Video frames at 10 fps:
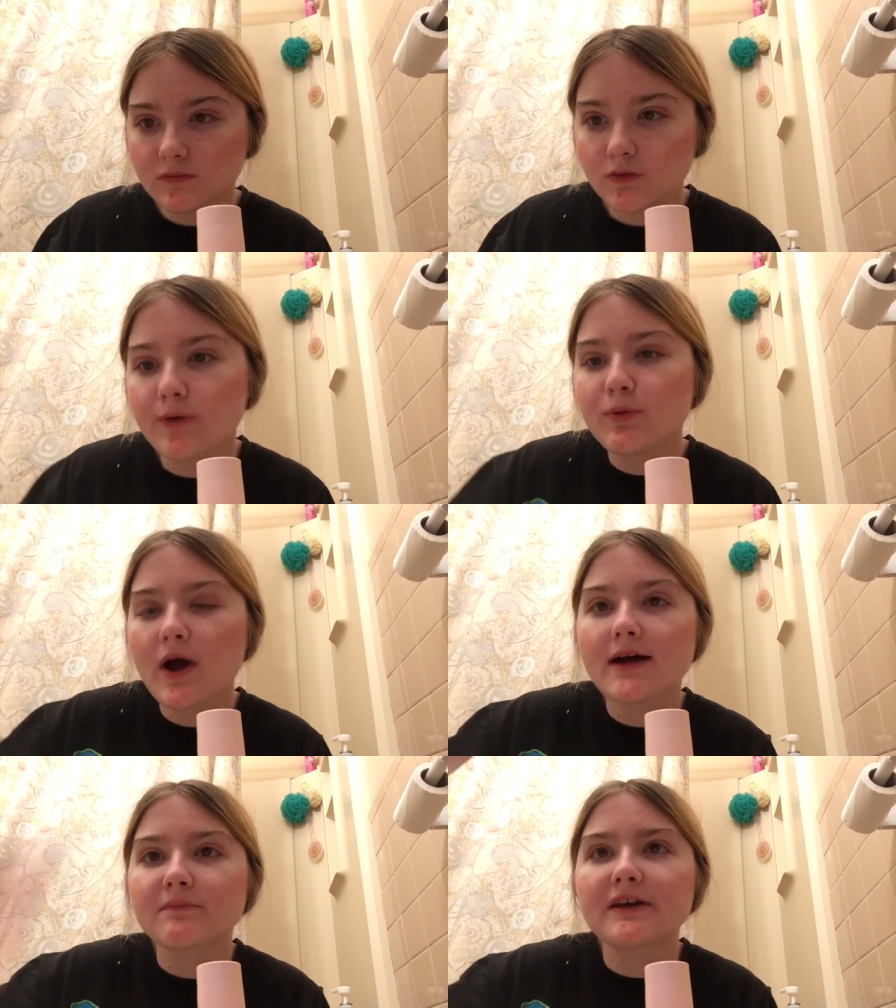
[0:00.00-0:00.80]
one
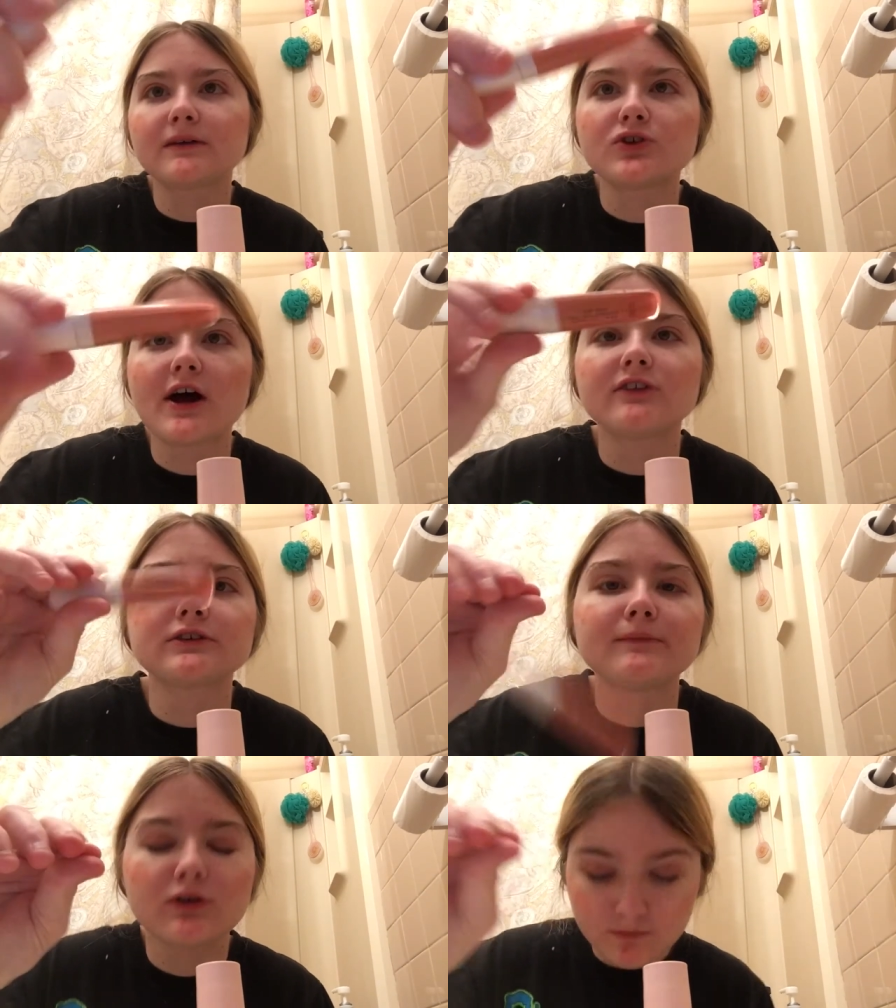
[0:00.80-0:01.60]
product makeup challenge.
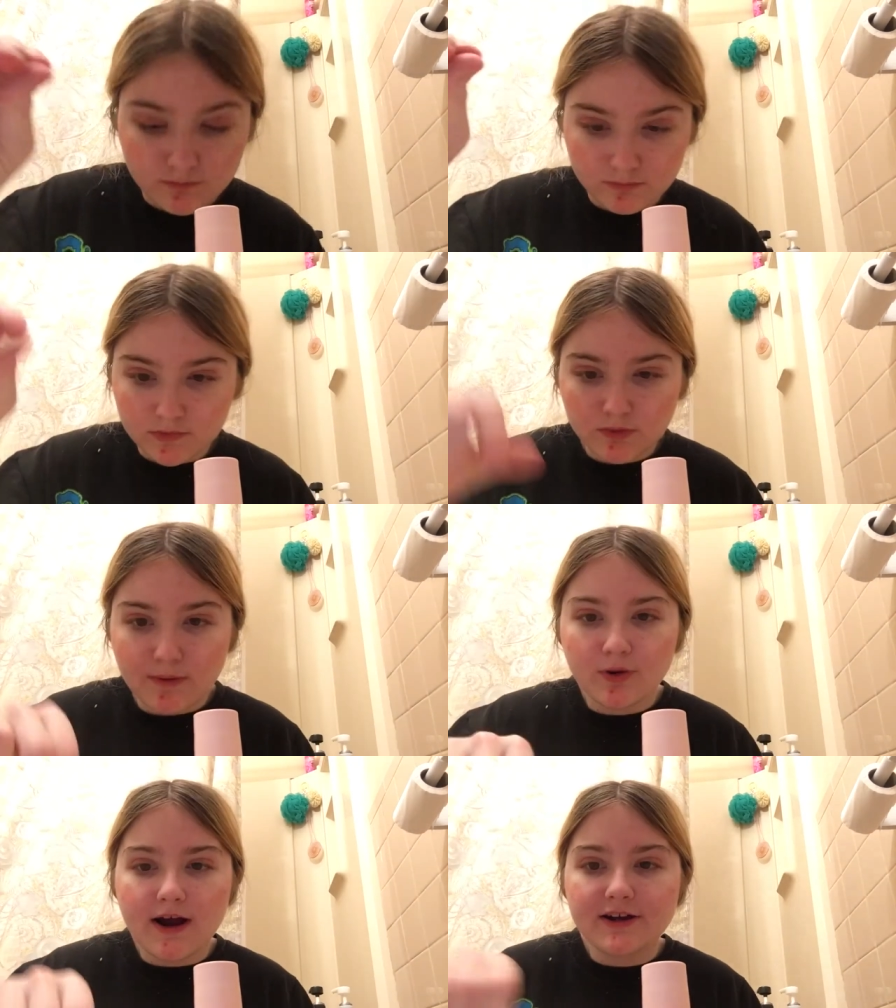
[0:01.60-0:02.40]
Let me know
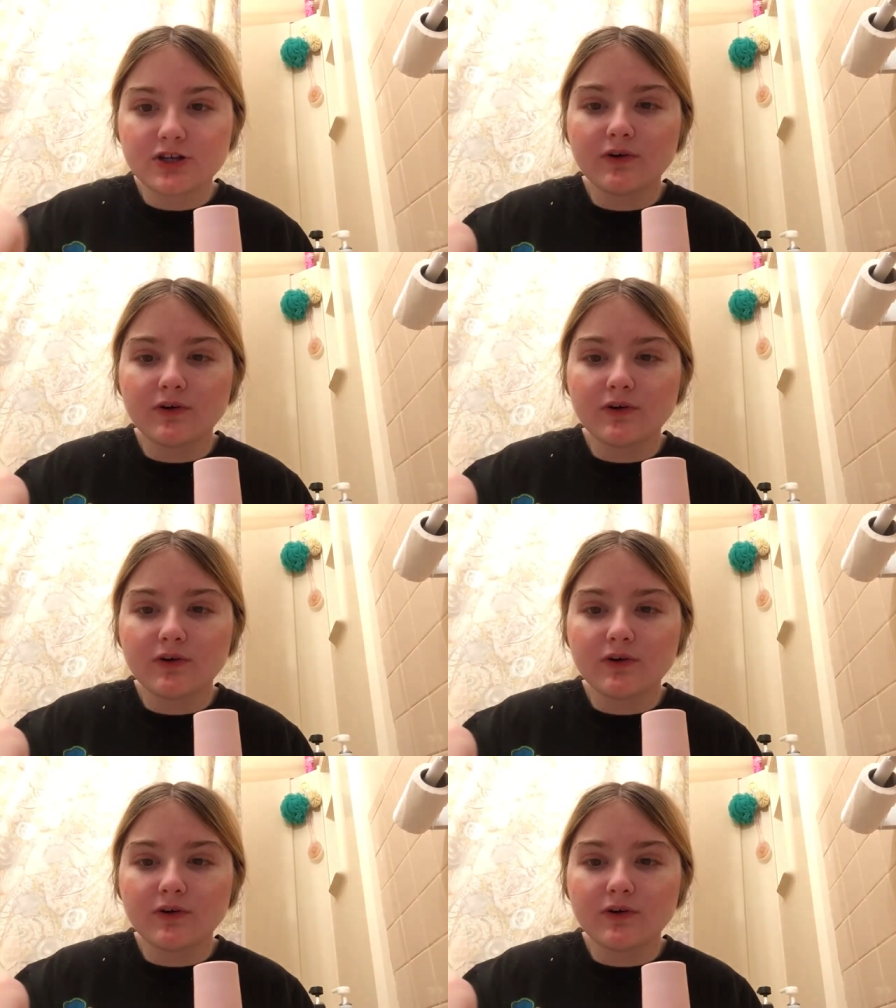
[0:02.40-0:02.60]
what product